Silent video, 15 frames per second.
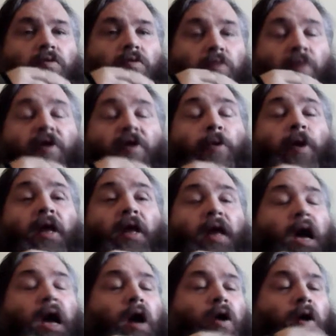well, they really
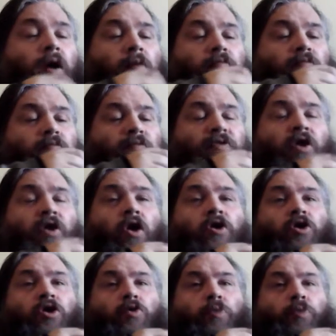are
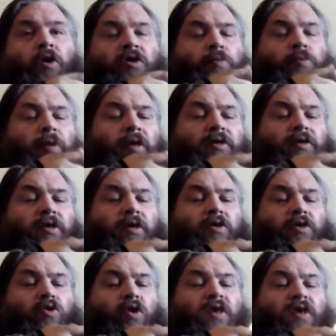theological
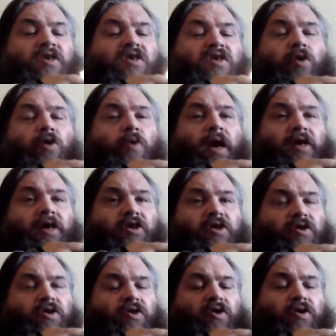possibilities or
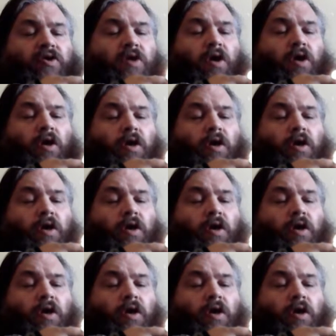considerations.